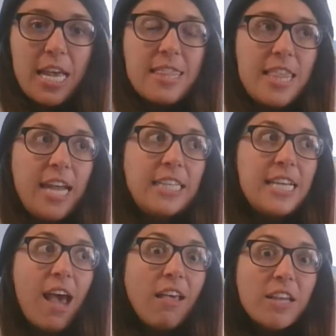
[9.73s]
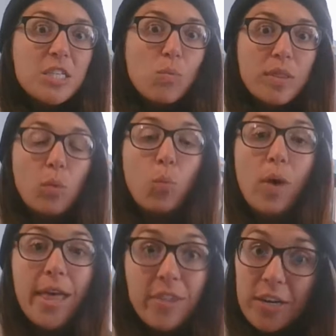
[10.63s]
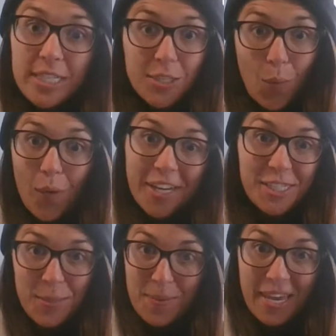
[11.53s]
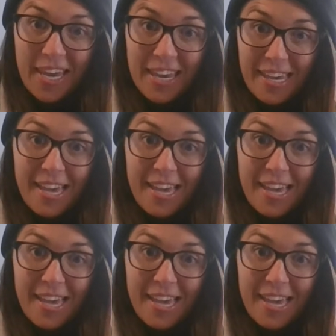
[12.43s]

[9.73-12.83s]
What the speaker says: and they tell us what the weather is going to be.